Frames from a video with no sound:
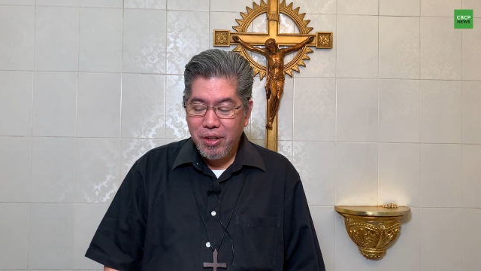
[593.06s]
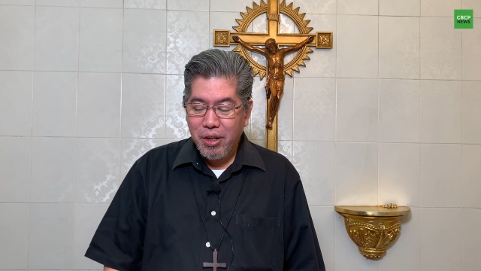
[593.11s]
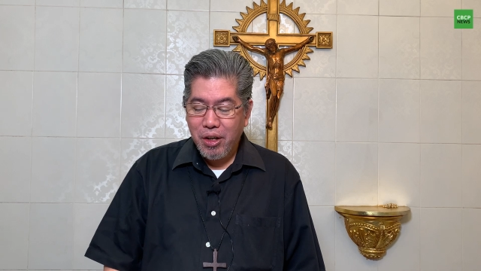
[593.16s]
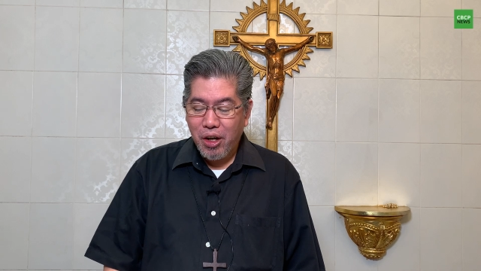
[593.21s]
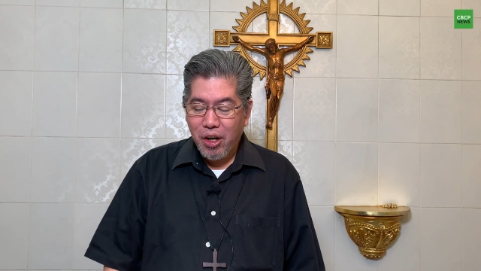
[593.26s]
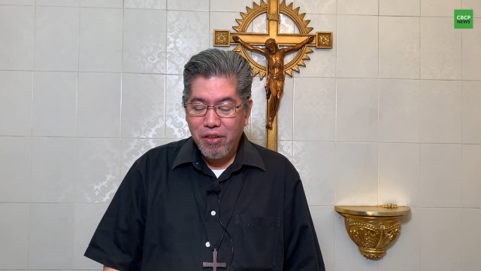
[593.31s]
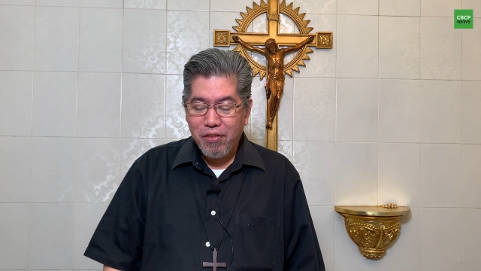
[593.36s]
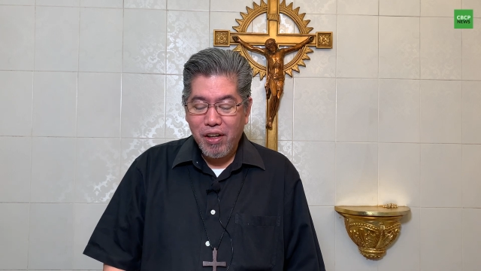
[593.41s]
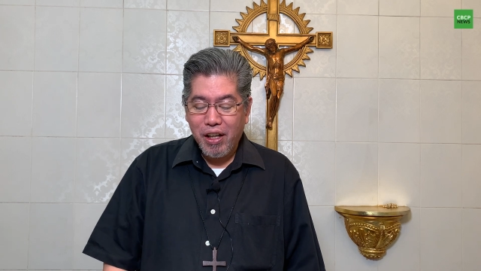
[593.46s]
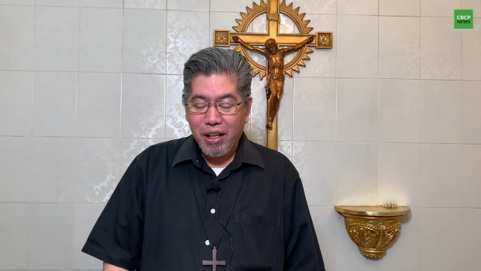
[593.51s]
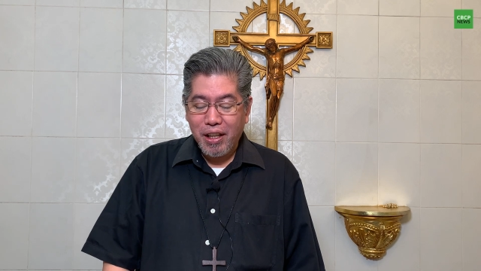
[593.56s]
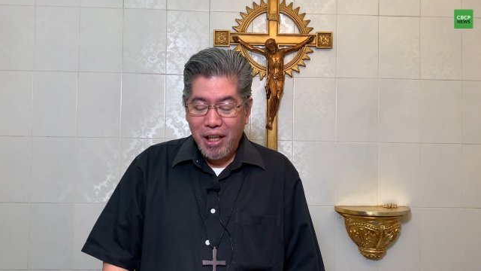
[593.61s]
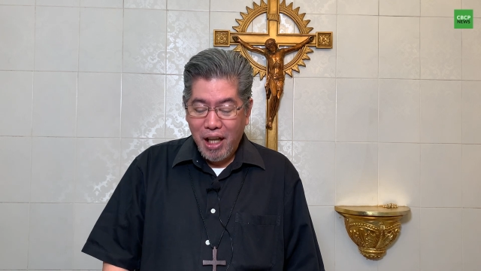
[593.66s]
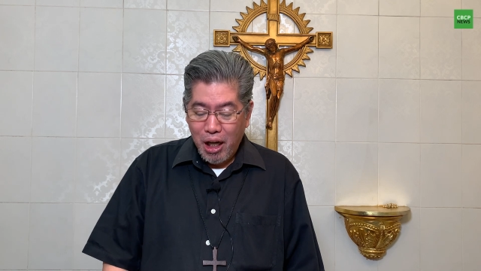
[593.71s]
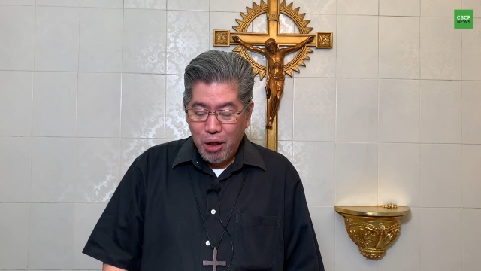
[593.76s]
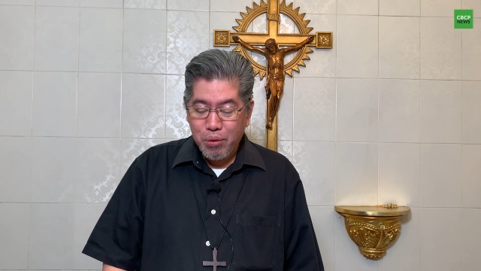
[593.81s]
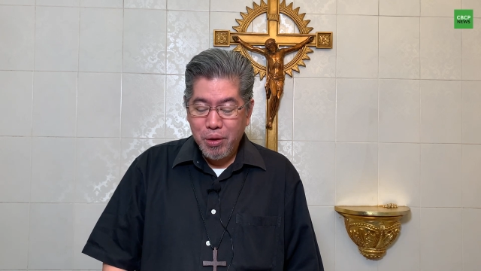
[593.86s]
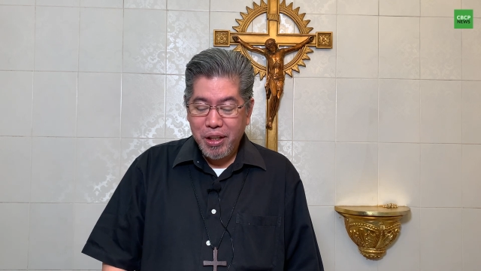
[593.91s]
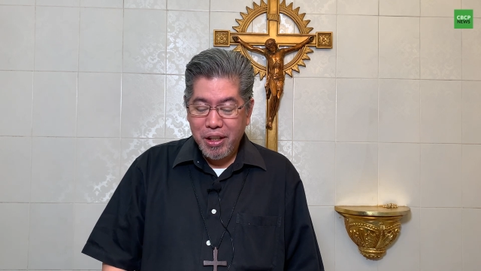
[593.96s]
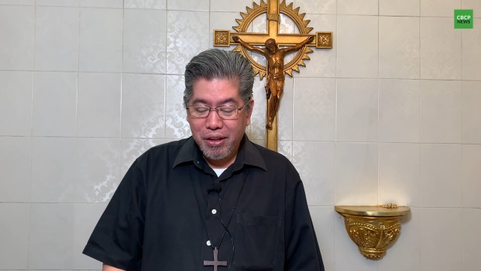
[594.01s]
of
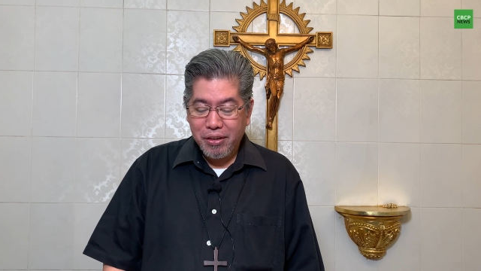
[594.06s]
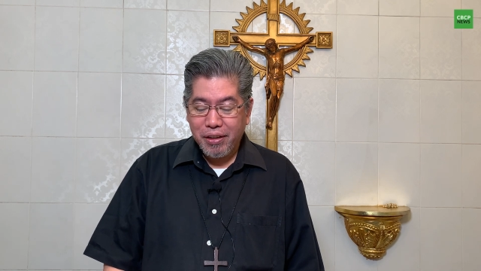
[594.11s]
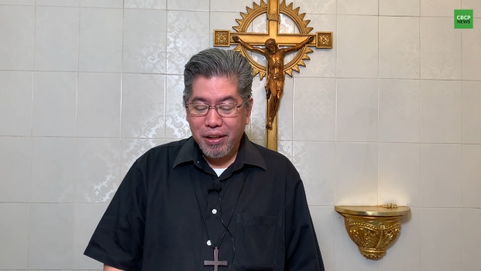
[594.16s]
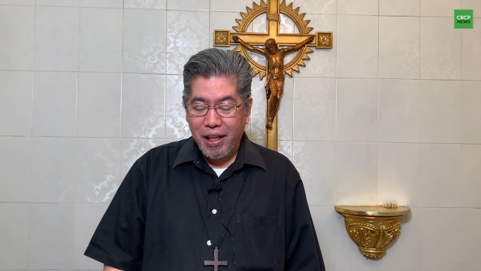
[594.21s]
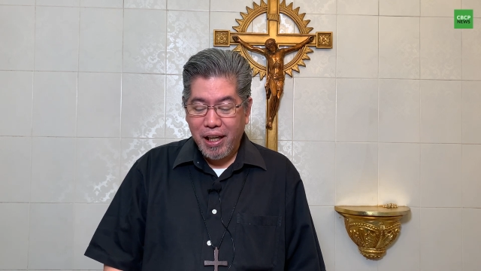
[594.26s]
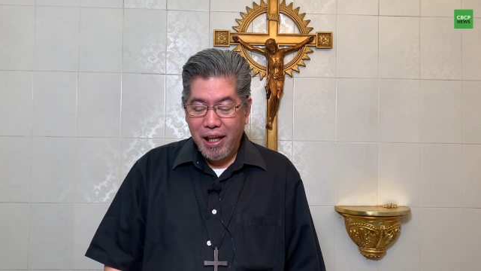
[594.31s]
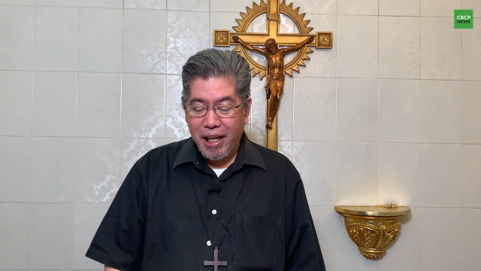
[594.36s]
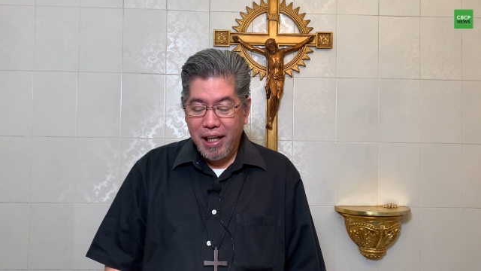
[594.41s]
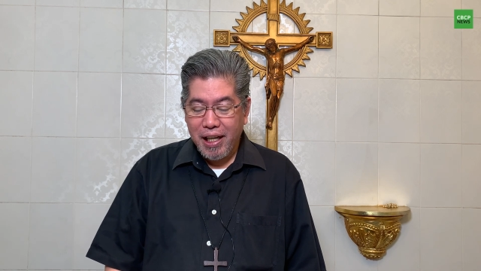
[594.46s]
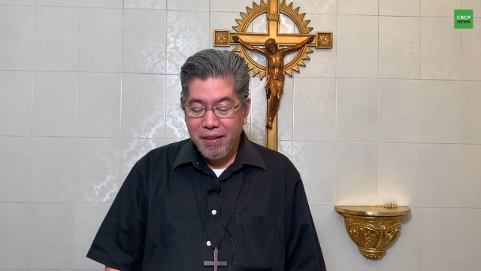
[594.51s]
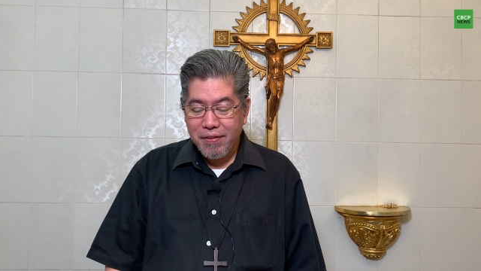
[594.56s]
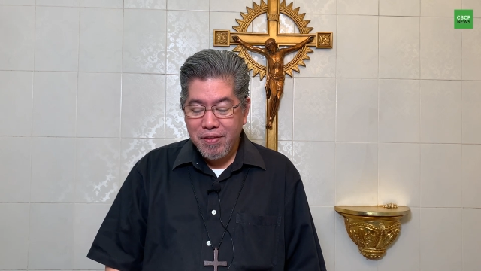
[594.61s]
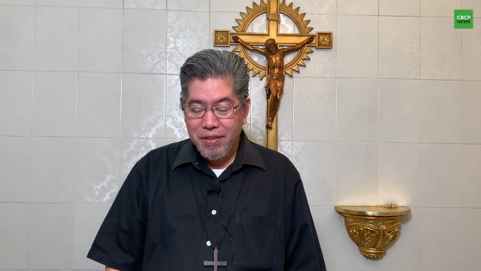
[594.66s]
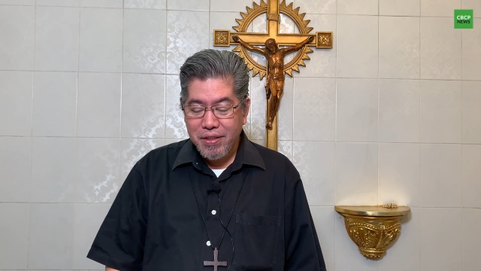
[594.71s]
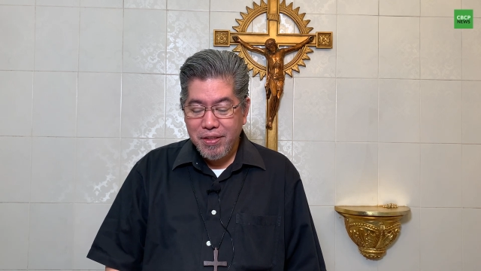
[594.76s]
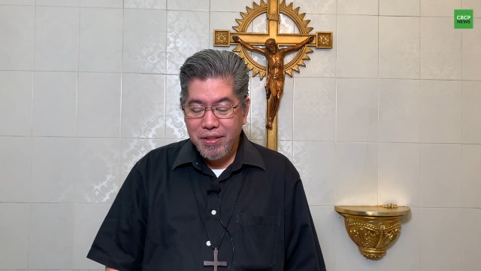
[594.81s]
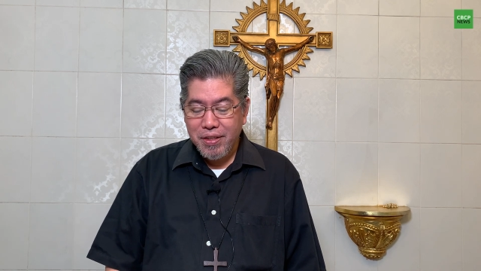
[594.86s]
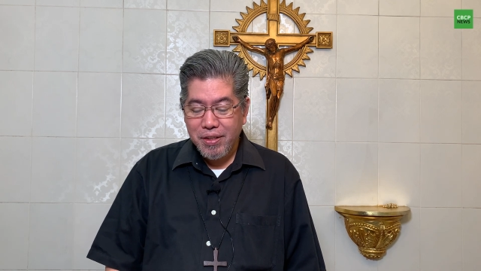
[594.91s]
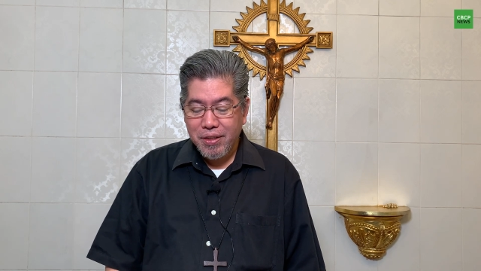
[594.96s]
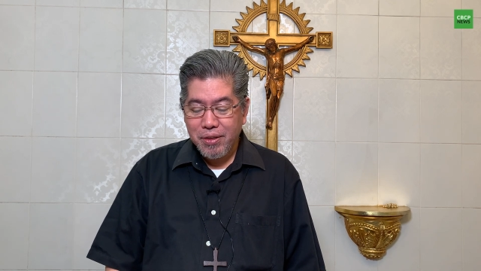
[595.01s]
allowing our
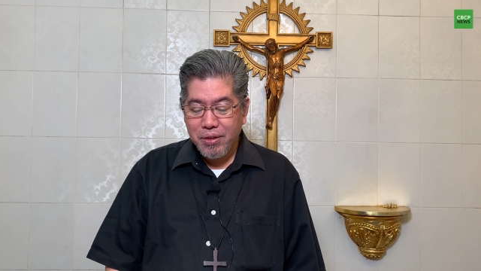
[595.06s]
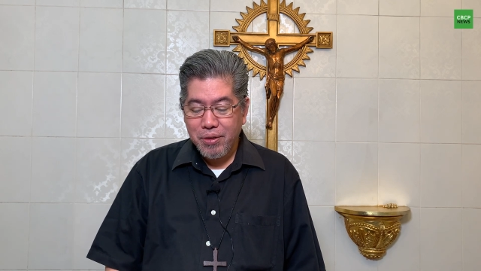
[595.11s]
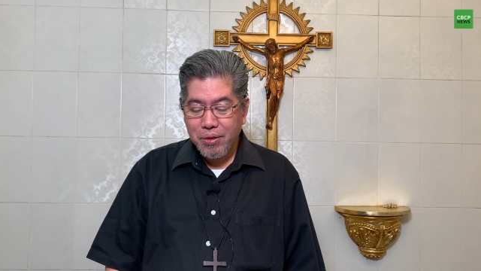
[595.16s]
lives